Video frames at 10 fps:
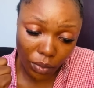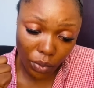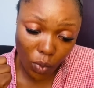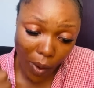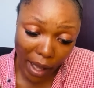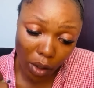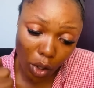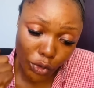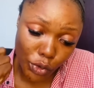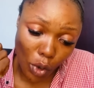while
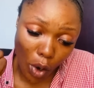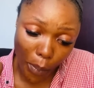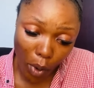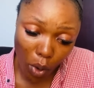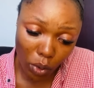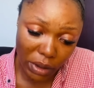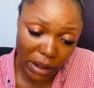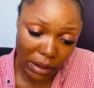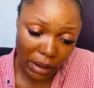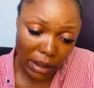also
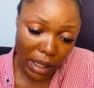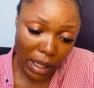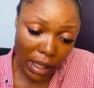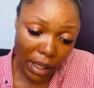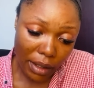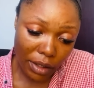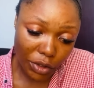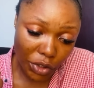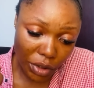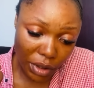upholding
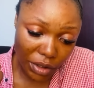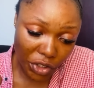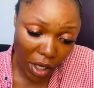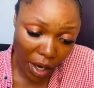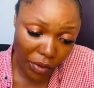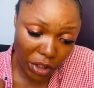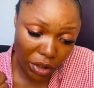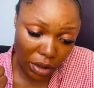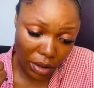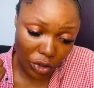the
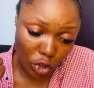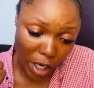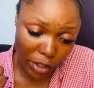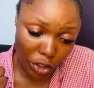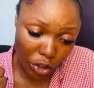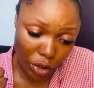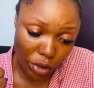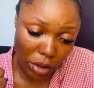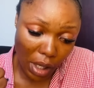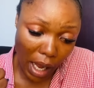cherished
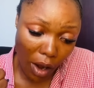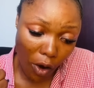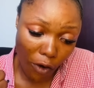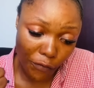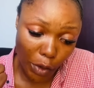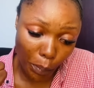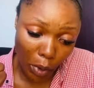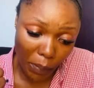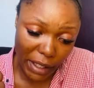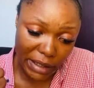traditions of the
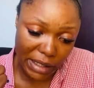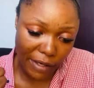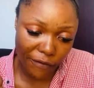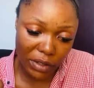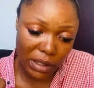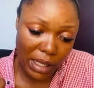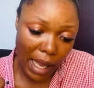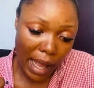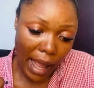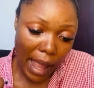public service.
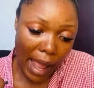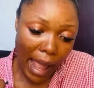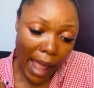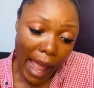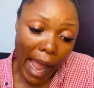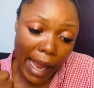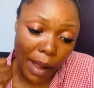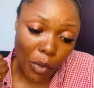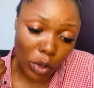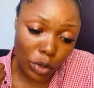I
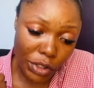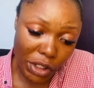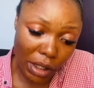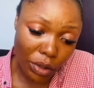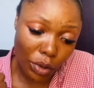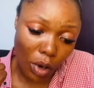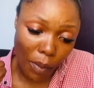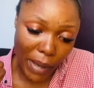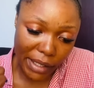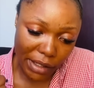am Olusegun
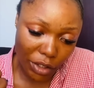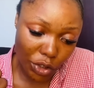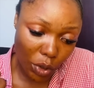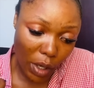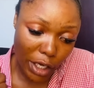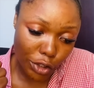Obasanjo,